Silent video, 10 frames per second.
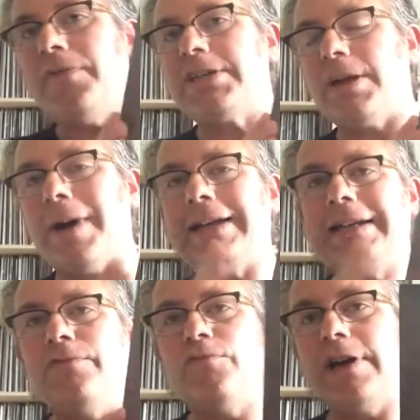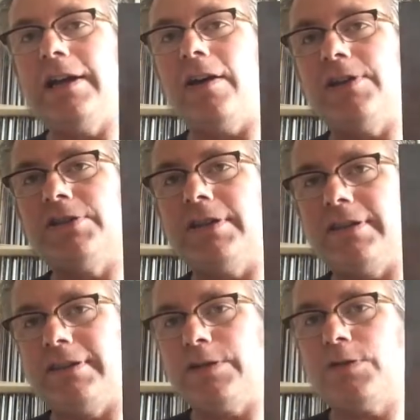this album, I didn't realise that
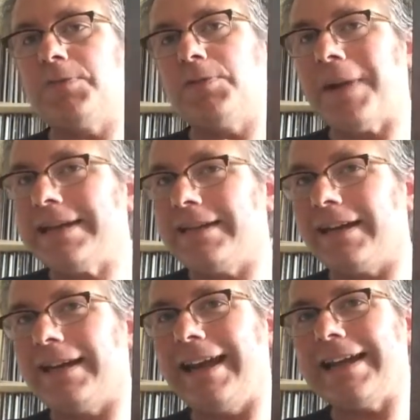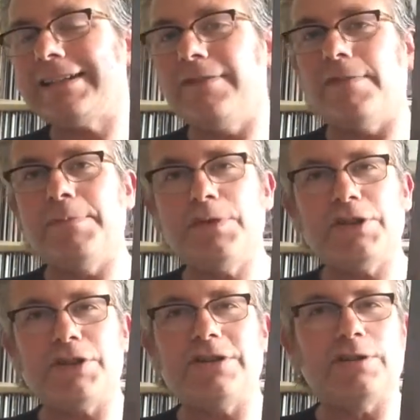this was just basically a collective of
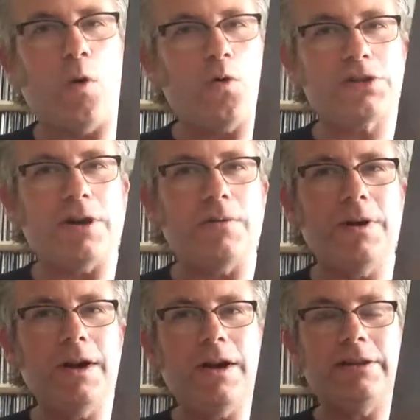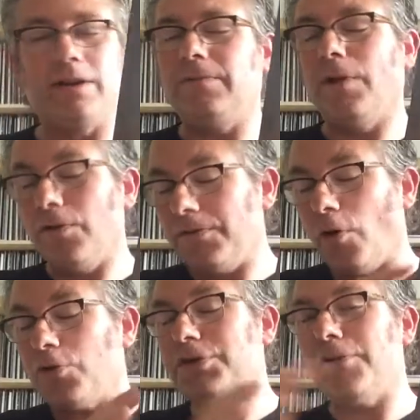musicians that also
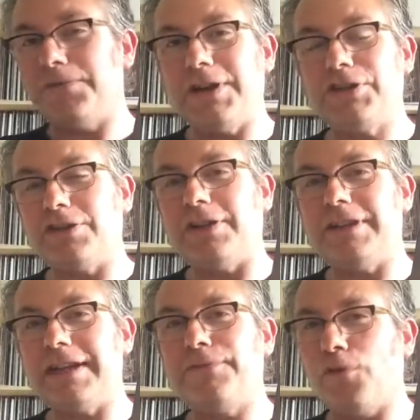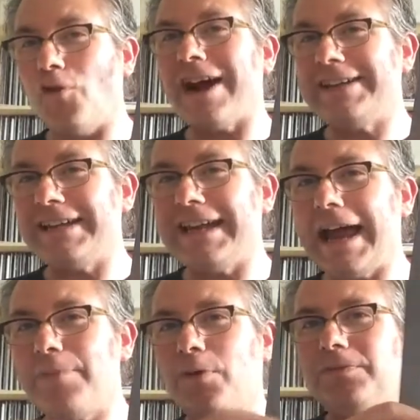featured on the 4AD
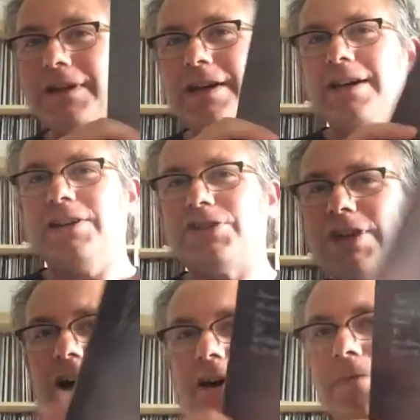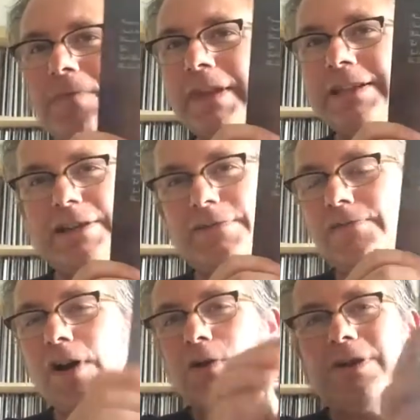label. So, different
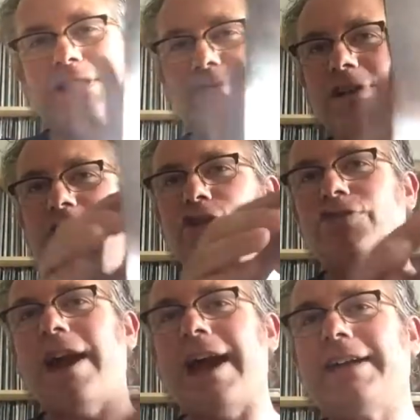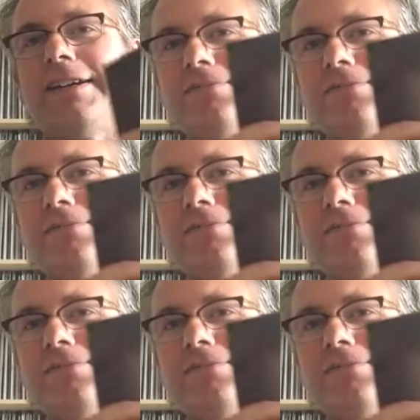vocalists for each track.